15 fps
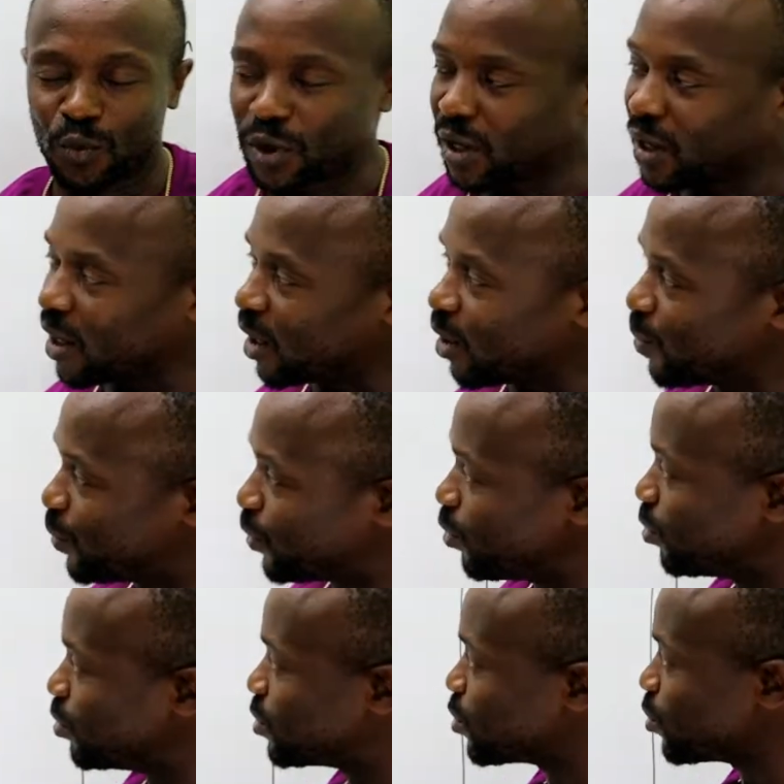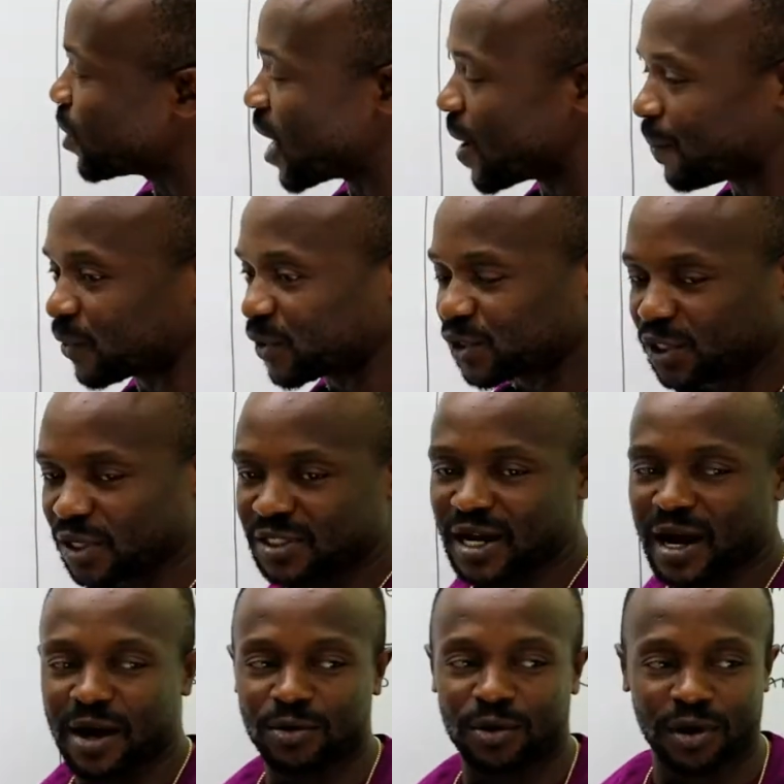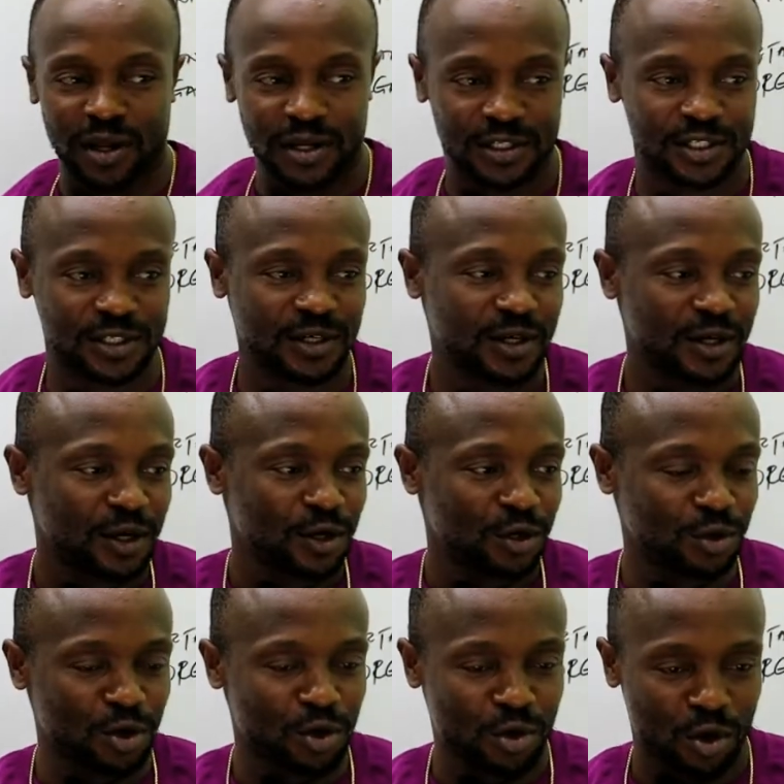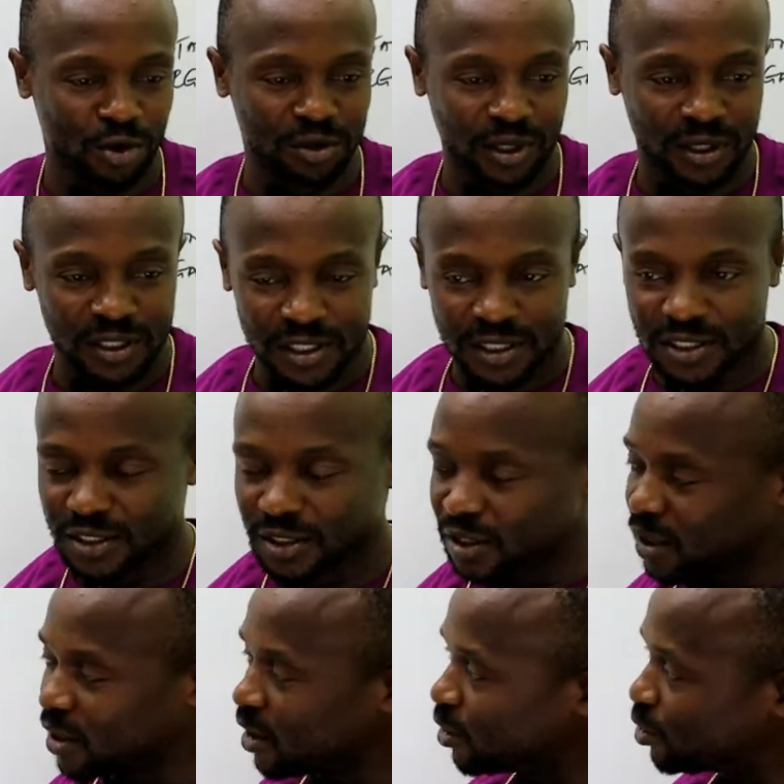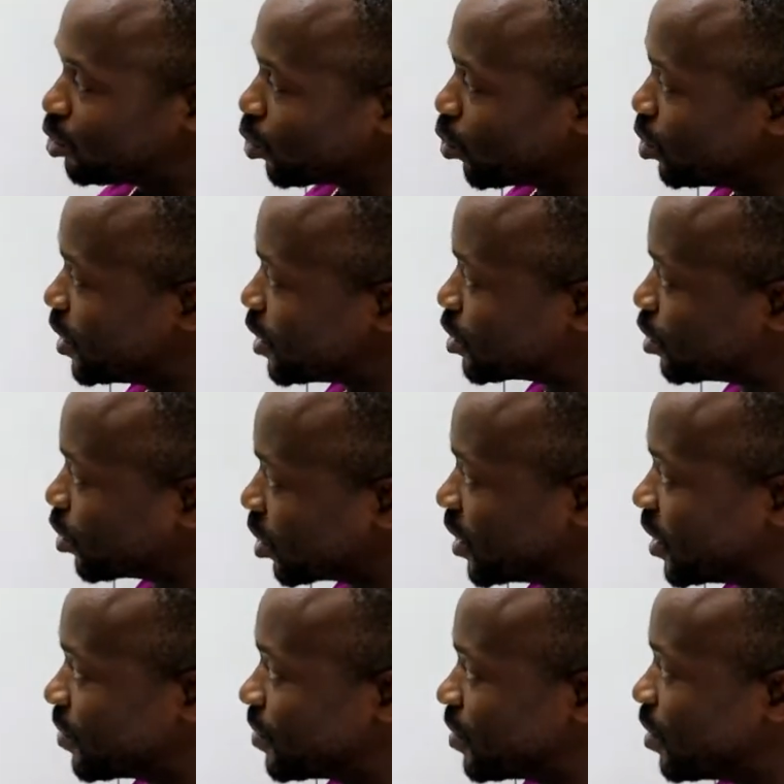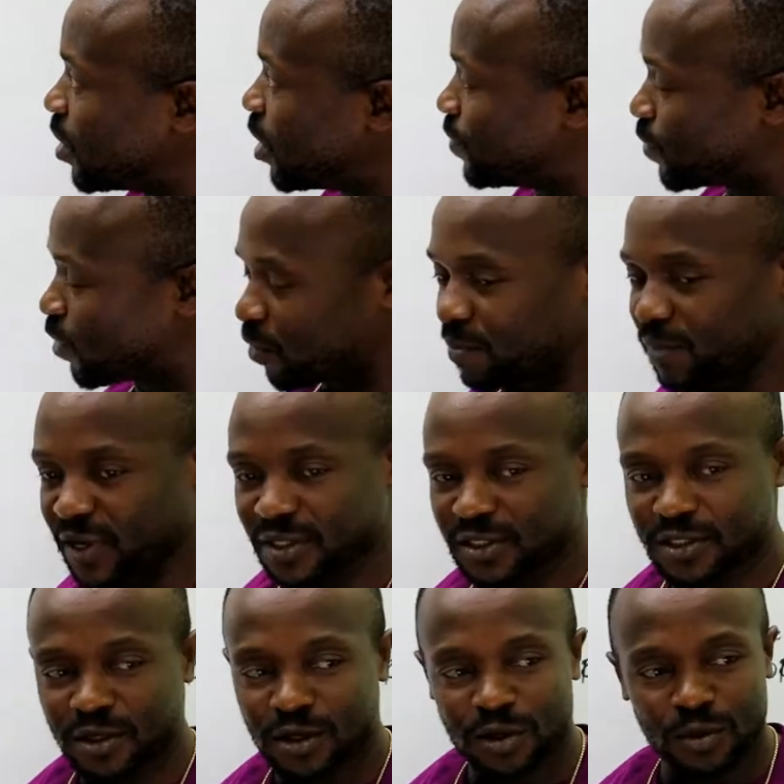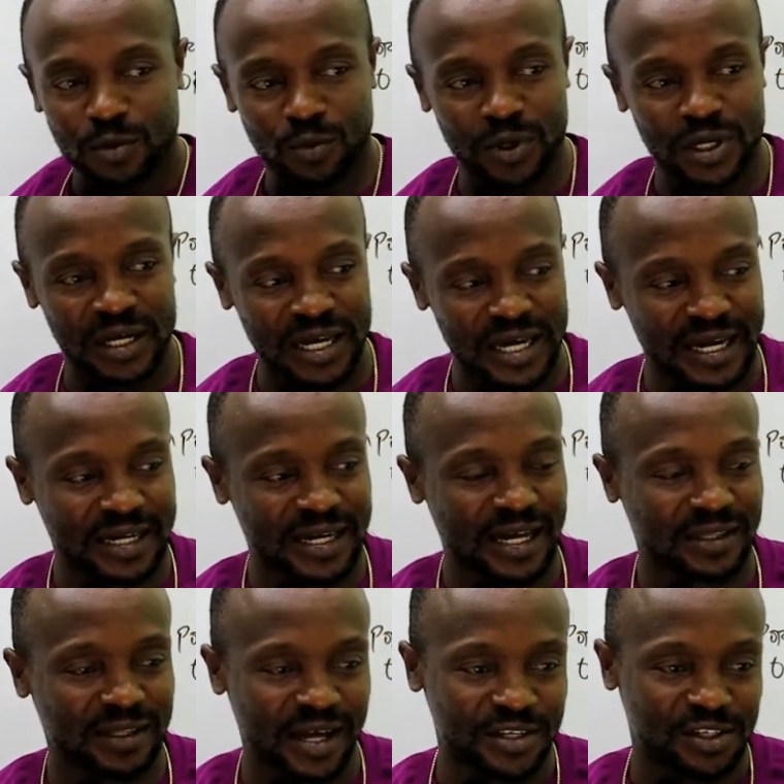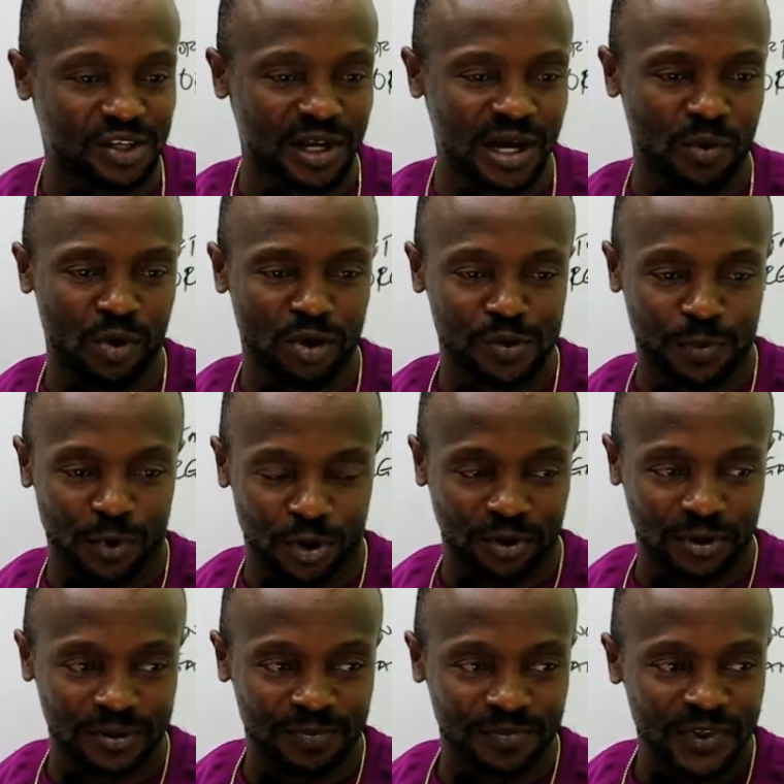will help you to appreciate how great your country is. Through the study of government, we learn that Nigeria was born.